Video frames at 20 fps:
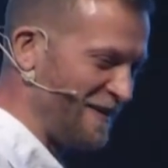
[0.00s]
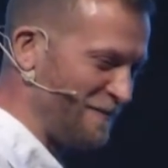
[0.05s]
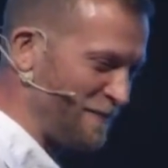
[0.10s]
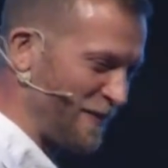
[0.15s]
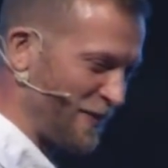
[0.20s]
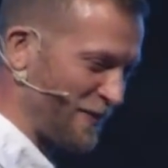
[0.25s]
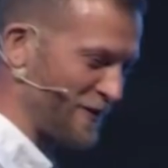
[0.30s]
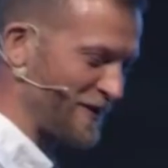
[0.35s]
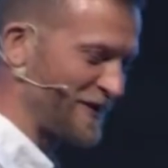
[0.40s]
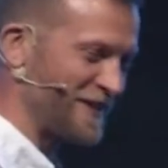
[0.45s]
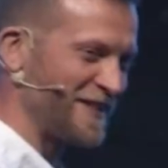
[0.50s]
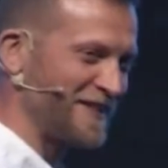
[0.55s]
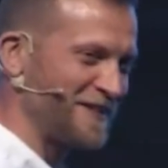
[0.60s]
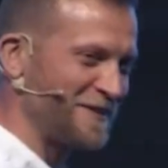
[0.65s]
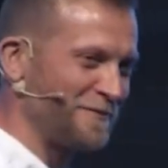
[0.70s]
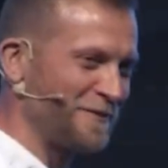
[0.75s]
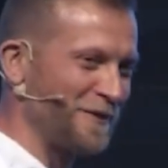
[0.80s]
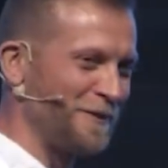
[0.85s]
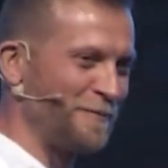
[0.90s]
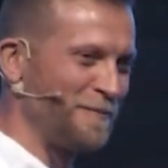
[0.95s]
Boris is
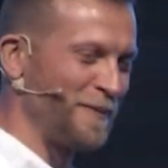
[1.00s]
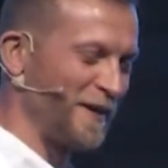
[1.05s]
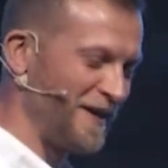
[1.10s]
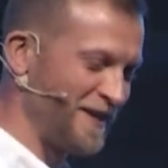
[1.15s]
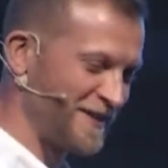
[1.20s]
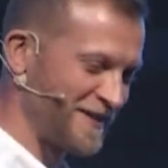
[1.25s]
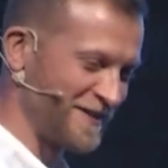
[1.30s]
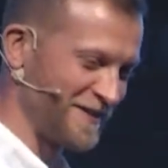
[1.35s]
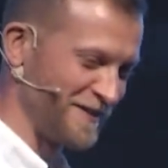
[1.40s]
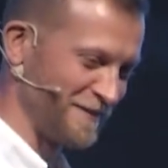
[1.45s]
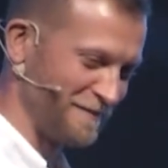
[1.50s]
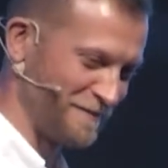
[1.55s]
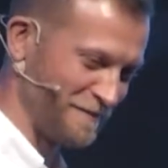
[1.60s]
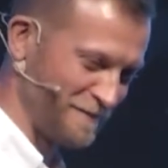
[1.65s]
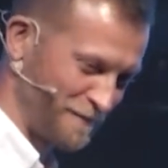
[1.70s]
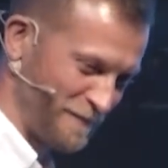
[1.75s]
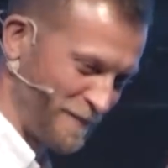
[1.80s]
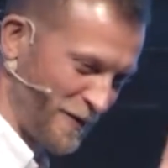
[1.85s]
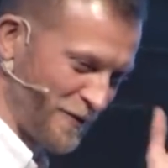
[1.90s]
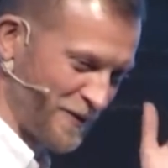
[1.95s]
a real person.
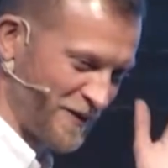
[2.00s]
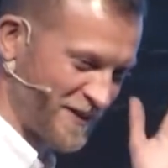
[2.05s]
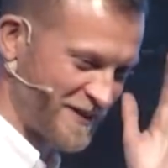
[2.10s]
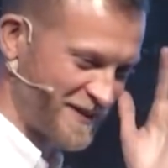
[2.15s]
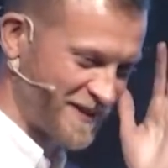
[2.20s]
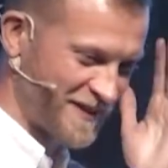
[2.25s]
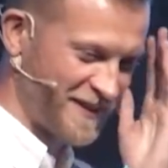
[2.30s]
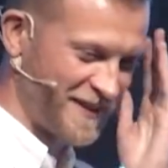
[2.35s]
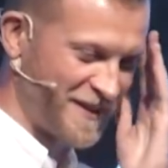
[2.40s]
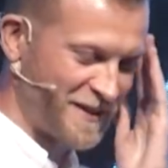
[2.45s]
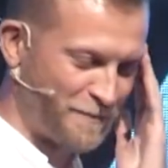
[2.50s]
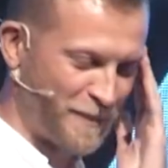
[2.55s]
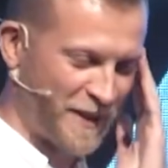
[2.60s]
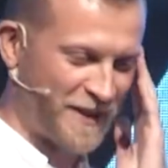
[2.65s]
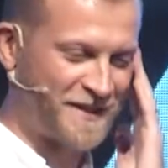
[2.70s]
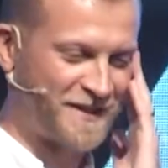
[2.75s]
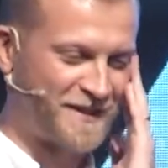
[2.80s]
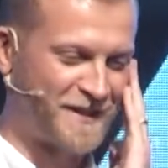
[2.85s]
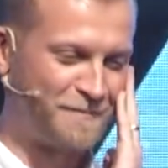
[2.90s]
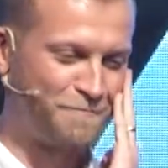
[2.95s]
Boris is
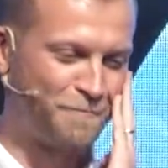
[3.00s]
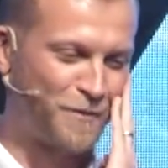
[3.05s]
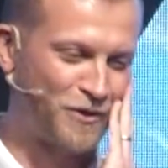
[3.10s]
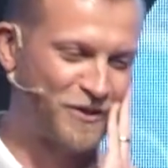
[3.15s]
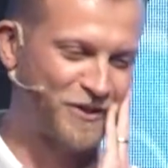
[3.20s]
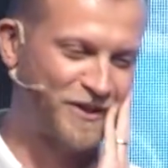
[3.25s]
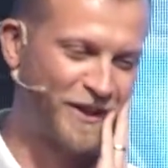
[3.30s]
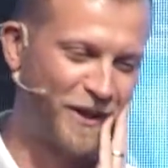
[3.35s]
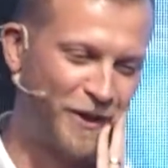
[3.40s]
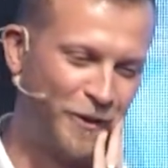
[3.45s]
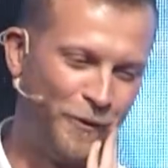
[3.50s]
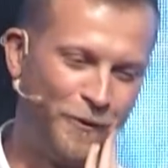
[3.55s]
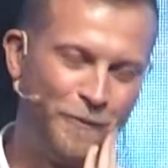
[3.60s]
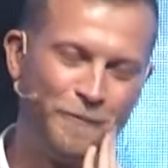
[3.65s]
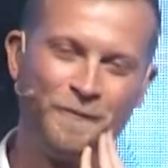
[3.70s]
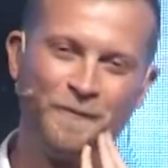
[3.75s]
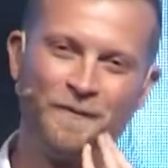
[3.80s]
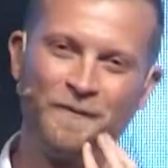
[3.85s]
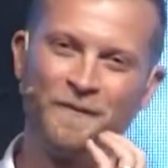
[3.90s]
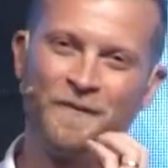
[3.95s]
based in Moscow.
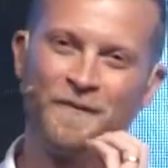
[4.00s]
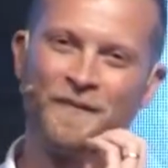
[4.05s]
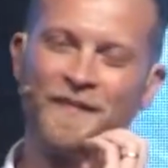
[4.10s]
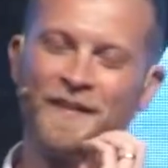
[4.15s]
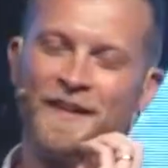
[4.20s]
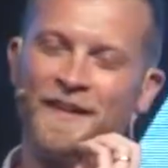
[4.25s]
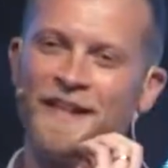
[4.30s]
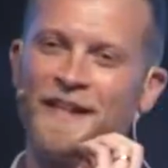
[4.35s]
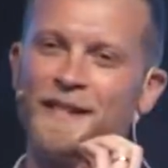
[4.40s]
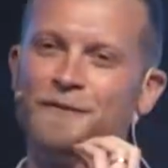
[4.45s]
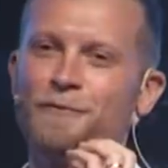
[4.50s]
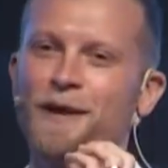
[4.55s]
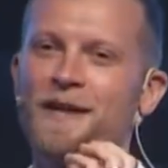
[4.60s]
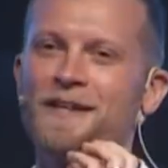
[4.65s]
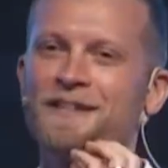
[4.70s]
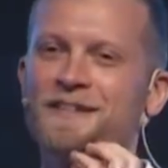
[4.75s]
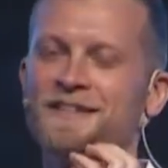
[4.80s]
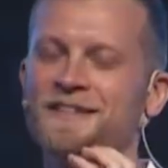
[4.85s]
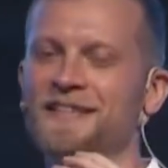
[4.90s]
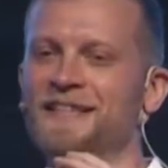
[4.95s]
He
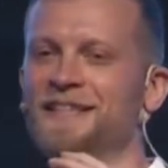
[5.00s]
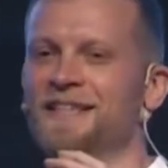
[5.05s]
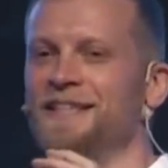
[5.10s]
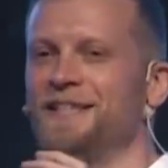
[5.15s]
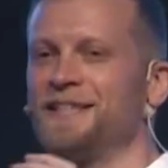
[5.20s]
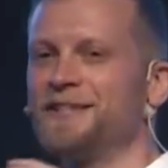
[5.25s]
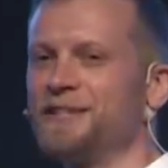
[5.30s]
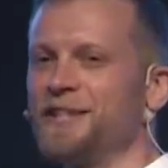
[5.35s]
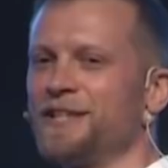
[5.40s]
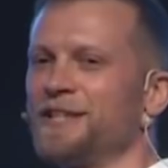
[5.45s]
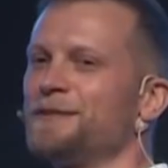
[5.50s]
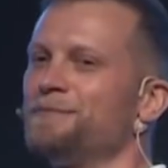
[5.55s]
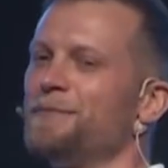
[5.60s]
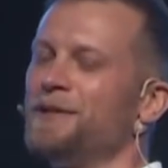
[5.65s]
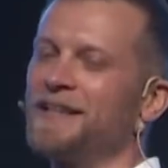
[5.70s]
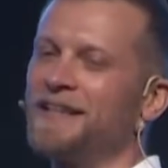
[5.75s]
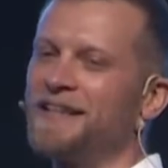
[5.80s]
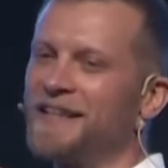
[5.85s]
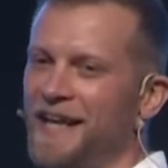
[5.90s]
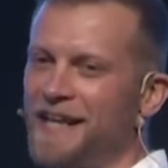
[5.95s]
runs a
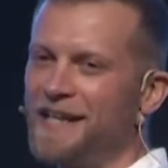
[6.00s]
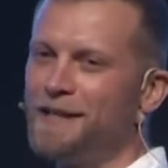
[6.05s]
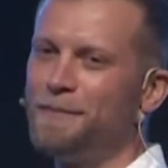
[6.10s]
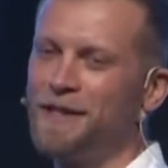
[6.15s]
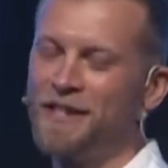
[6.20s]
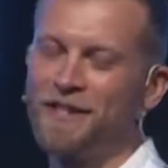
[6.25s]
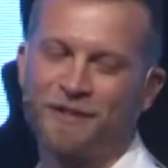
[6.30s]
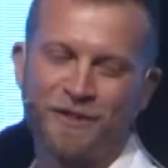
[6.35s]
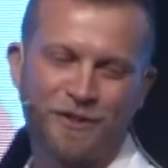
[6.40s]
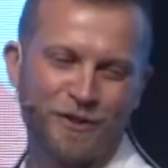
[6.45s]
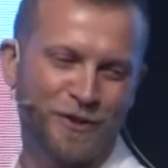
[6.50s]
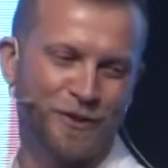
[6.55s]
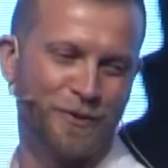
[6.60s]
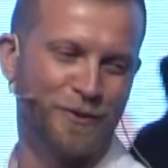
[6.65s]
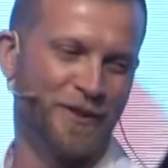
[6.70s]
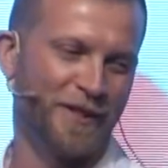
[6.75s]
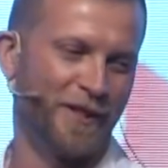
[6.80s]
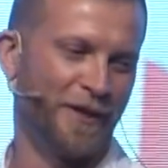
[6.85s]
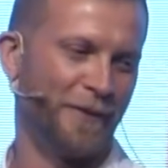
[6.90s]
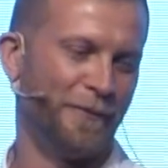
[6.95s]
legitimate gaming
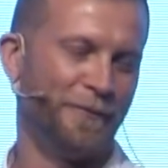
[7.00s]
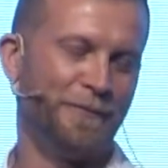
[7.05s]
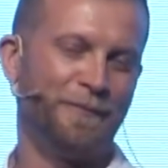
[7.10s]
studio.